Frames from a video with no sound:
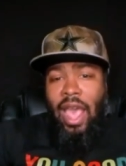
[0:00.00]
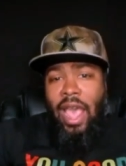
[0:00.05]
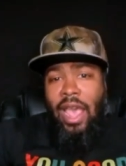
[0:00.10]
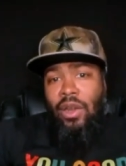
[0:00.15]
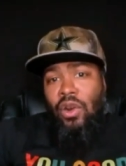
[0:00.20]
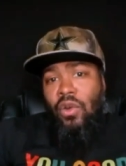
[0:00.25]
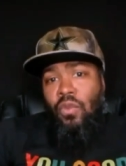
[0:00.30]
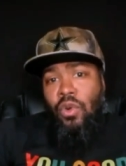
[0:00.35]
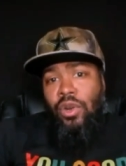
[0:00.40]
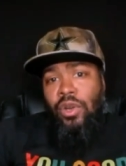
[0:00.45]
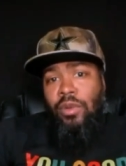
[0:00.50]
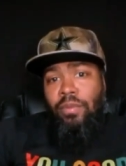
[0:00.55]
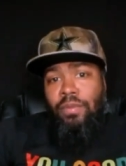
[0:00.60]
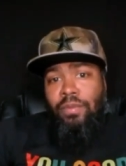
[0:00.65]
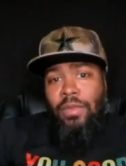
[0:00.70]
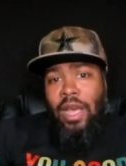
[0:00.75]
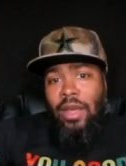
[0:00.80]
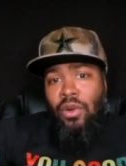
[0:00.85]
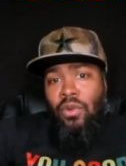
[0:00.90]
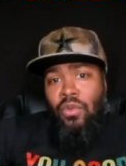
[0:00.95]
I don't want
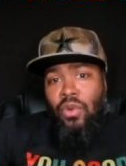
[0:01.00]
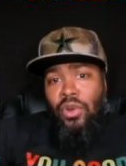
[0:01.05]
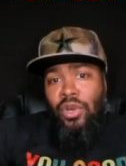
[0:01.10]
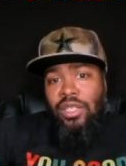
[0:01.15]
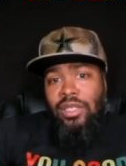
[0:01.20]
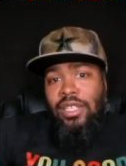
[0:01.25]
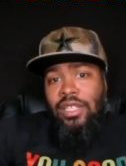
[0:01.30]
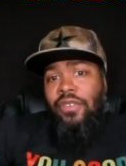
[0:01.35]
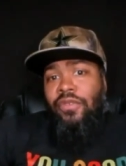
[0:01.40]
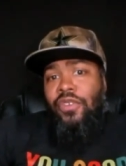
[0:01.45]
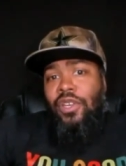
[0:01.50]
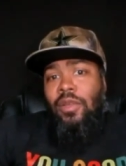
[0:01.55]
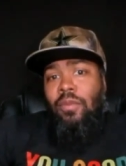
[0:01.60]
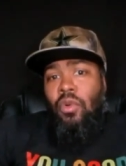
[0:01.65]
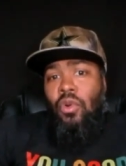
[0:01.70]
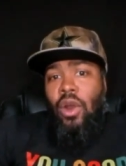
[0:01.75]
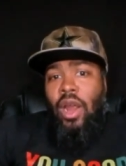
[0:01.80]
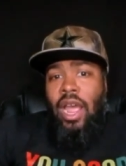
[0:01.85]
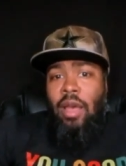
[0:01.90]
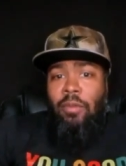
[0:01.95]
to live anymore.